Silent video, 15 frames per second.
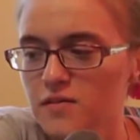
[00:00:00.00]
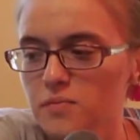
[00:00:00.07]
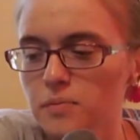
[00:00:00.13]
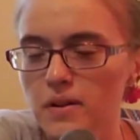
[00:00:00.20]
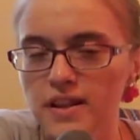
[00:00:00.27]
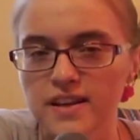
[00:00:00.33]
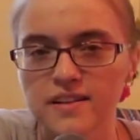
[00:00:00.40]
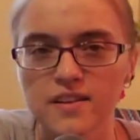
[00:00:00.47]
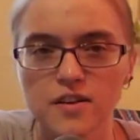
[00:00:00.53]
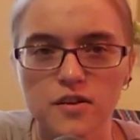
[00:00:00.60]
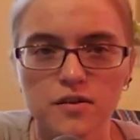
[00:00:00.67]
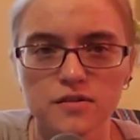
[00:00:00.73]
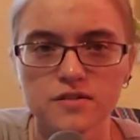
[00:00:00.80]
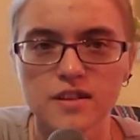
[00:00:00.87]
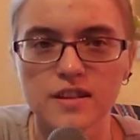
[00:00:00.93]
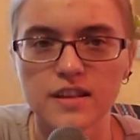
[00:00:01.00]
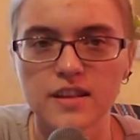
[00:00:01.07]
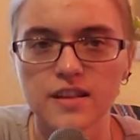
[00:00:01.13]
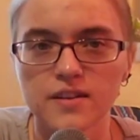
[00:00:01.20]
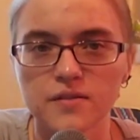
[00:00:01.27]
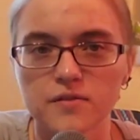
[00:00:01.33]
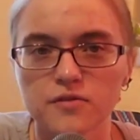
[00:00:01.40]
Blake turns
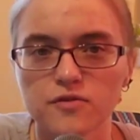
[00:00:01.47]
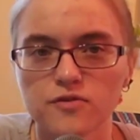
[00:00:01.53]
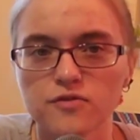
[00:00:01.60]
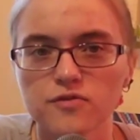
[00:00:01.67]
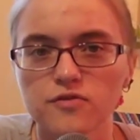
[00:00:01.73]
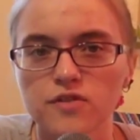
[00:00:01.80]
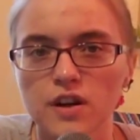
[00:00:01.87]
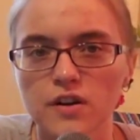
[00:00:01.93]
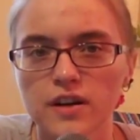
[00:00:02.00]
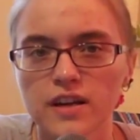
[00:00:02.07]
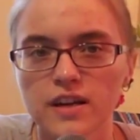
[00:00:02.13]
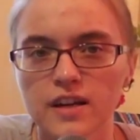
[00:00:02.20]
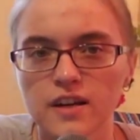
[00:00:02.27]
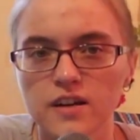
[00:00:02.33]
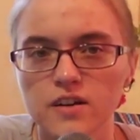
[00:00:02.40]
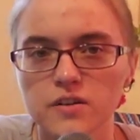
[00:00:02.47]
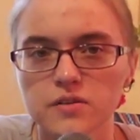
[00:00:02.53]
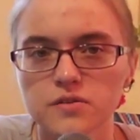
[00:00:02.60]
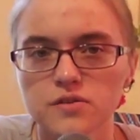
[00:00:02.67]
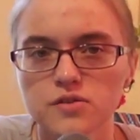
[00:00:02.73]
the fairy hair